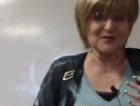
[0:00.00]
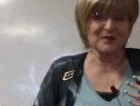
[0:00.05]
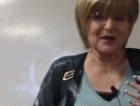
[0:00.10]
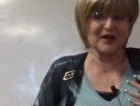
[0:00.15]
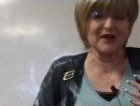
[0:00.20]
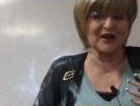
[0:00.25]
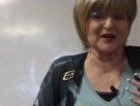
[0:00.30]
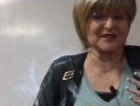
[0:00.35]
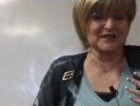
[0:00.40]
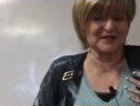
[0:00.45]

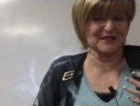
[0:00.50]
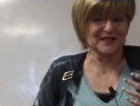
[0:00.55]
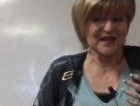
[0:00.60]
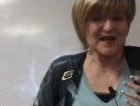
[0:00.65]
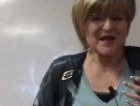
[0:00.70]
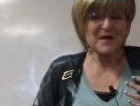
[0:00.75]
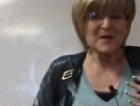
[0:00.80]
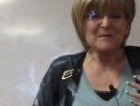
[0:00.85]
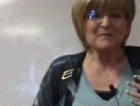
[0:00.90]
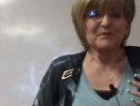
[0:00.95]
because
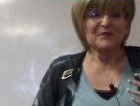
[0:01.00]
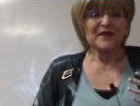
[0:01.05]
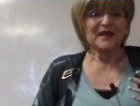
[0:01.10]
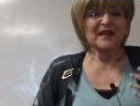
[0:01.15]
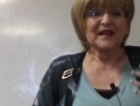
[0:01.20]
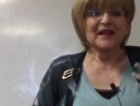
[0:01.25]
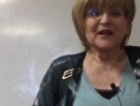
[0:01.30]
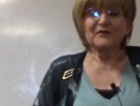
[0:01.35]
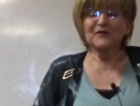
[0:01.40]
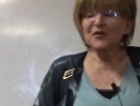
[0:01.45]

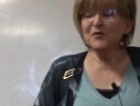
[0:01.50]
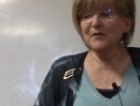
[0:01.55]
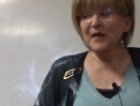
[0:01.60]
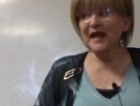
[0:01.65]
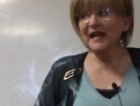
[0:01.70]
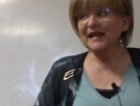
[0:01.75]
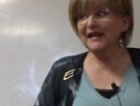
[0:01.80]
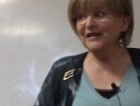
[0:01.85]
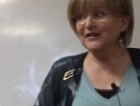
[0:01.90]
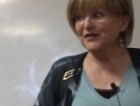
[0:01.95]
if you
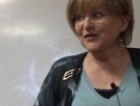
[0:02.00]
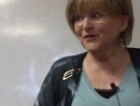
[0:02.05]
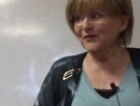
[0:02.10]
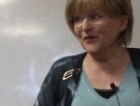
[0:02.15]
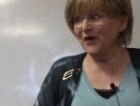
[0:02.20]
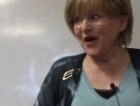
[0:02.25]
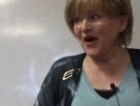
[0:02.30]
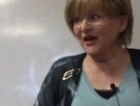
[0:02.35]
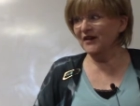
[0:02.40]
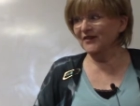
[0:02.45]
make it and you're
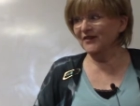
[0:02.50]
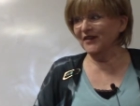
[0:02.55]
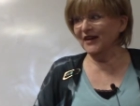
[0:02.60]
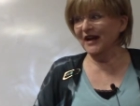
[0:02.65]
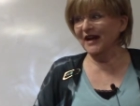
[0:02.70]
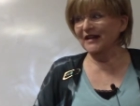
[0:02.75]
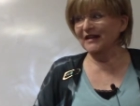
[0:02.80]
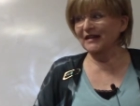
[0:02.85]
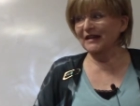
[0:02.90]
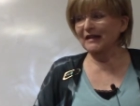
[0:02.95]
wrong, you're
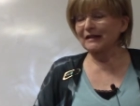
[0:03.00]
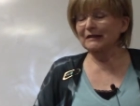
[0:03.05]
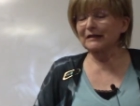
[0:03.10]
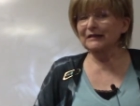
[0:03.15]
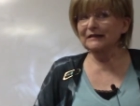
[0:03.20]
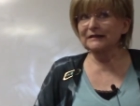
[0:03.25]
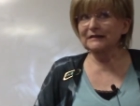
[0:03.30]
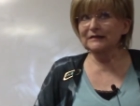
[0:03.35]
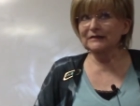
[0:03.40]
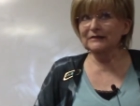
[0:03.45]
kind of like,
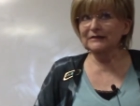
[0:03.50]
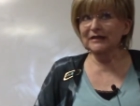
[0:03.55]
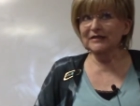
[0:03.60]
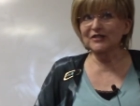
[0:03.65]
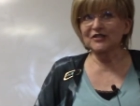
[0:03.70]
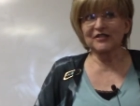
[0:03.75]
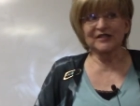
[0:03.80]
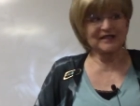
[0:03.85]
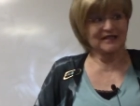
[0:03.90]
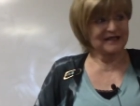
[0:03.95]
oh, I
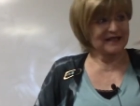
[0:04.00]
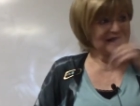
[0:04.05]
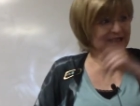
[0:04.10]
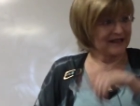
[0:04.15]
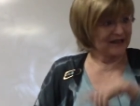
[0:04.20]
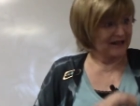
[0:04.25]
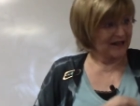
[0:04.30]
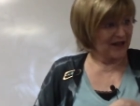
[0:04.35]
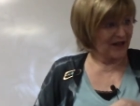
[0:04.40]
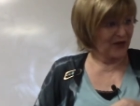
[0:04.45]
should have done
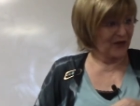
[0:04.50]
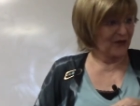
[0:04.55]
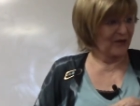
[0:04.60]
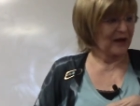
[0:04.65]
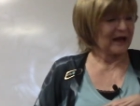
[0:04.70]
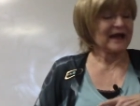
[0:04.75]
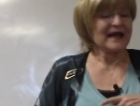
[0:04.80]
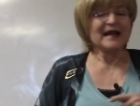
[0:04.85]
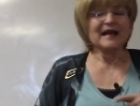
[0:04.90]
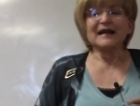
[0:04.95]
it the other
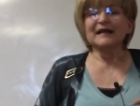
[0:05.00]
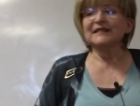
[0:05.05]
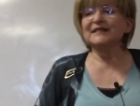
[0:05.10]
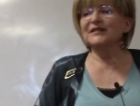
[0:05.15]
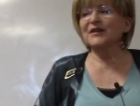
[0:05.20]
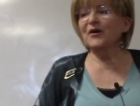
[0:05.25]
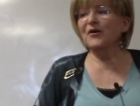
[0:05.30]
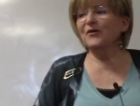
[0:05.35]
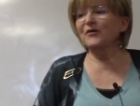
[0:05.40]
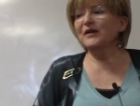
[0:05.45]
way.
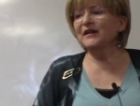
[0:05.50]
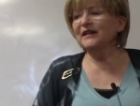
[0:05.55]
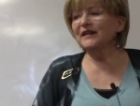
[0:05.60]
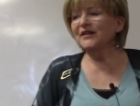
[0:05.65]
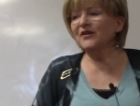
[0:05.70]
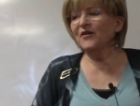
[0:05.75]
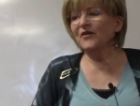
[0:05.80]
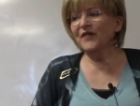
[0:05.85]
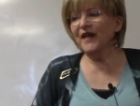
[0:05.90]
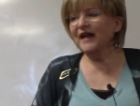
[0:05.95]
So,
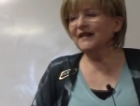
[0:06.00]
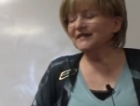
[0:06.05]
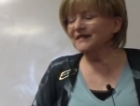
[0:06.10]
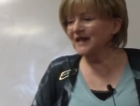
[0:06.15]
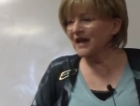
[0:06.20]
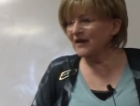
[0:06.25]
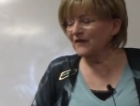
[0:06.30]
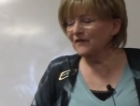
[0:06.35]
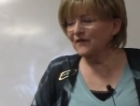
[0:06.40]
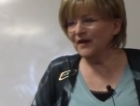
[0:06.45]
you know, that's
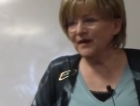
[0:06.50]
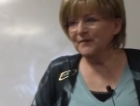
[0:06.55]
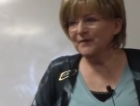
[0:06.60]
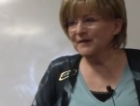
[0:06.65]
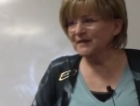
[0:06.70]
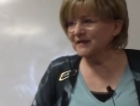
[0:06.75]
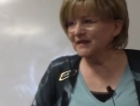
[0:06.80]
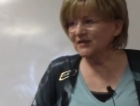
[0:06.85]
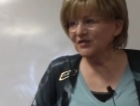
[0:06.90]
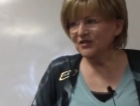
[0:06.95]
not a fun
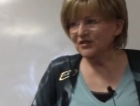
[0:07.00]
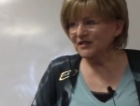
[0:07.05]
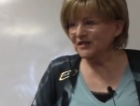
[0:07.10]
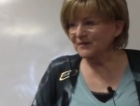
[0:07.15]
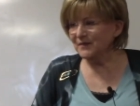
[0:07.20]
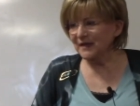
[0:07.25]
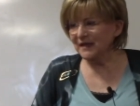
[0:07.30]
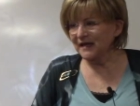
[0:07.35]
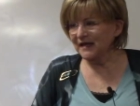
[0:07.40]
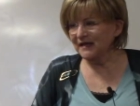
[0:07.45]
position to
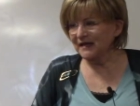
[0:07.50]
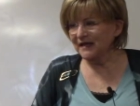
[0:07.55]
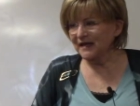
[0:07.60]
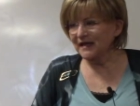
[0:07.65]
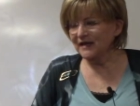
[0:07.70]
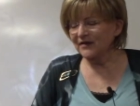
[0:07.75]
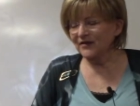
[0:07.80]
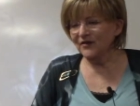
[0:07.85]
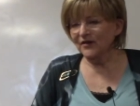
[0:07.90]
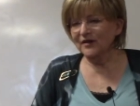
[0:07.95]
be in
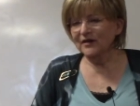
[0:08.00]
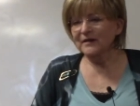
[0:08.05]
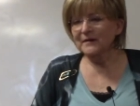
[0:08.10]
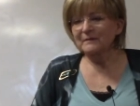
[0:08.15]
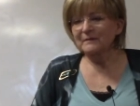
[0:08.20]
either.